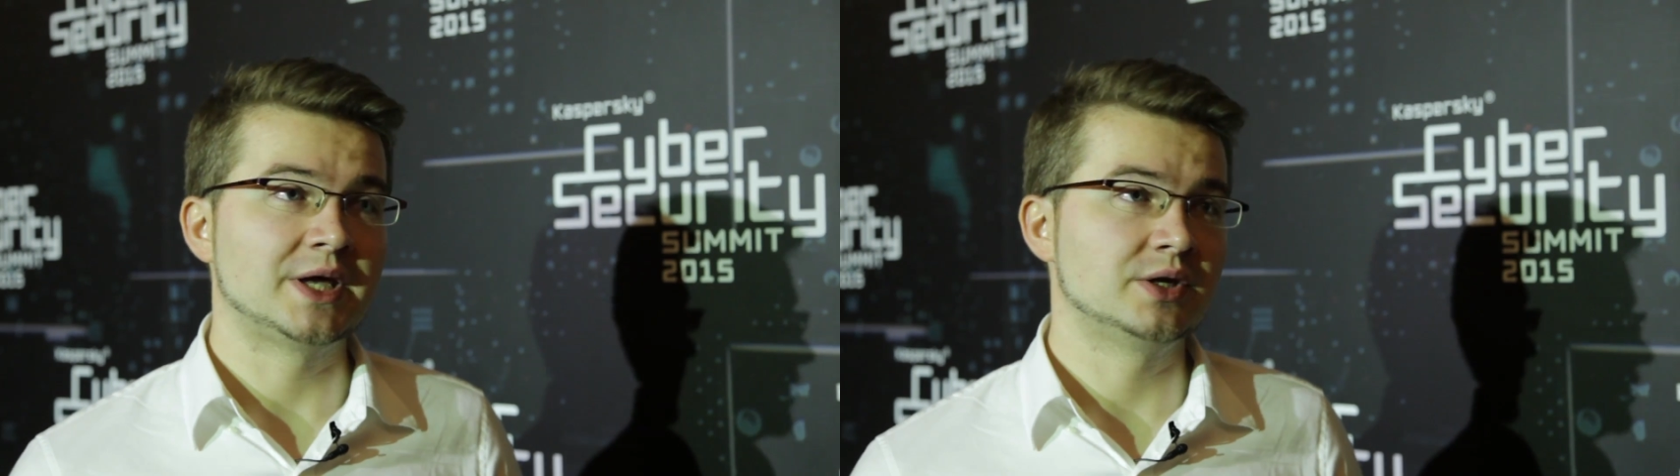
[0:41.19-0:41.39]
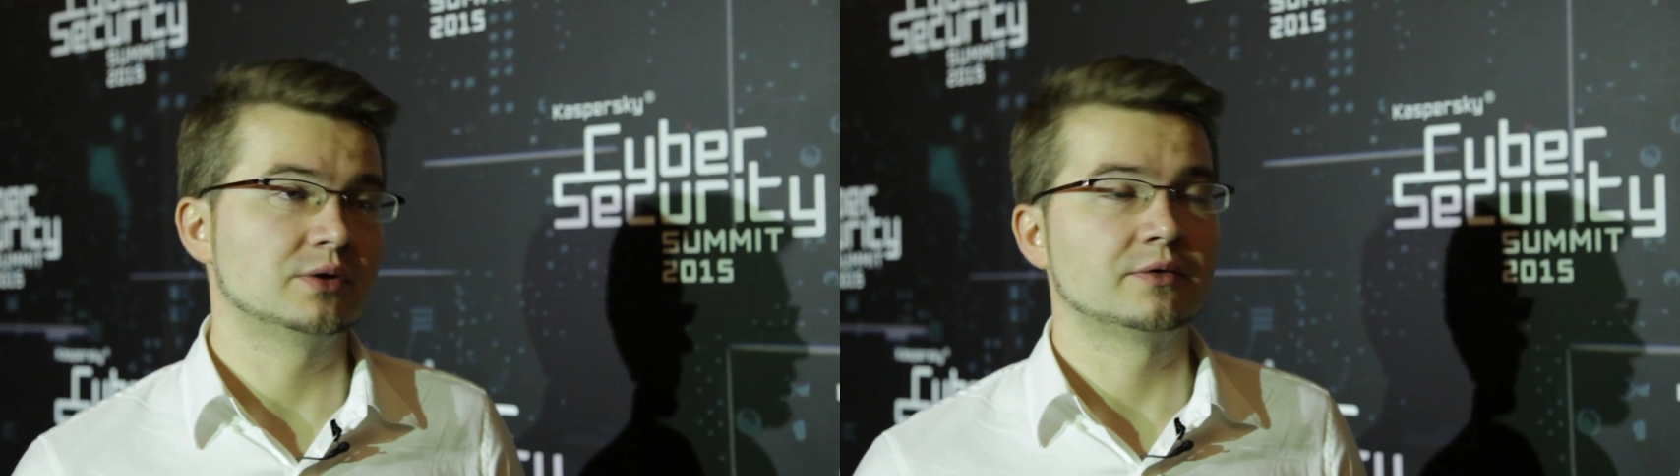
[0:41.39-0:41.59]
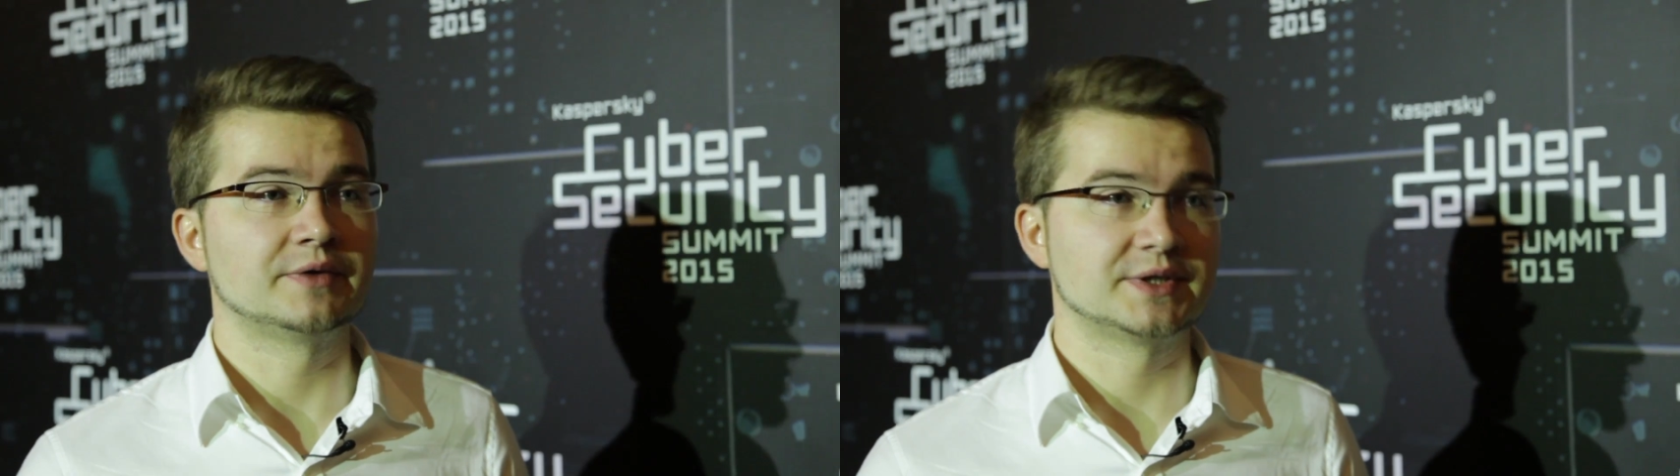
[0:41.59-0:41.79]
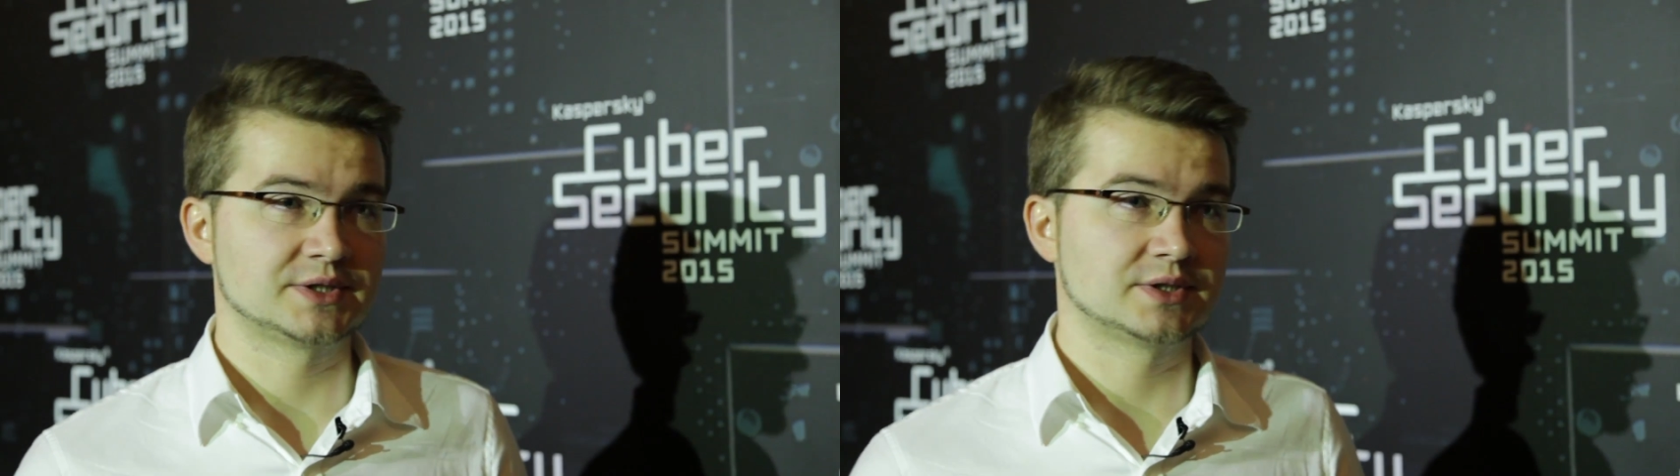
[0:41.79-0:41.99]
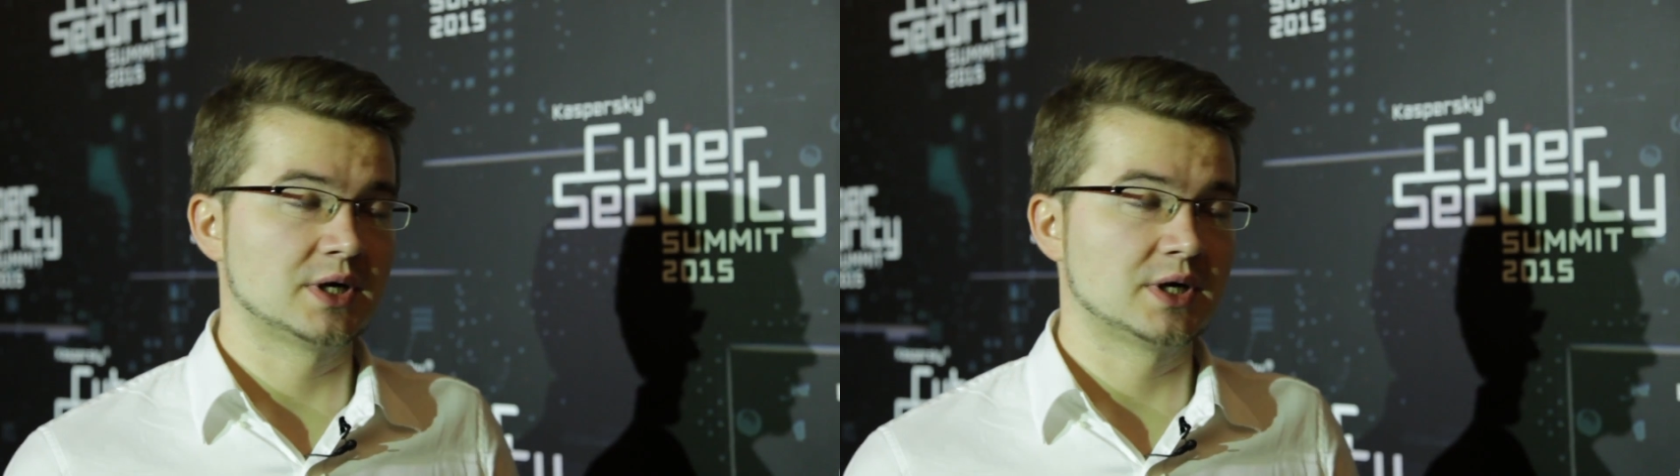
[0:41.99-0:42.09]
any of its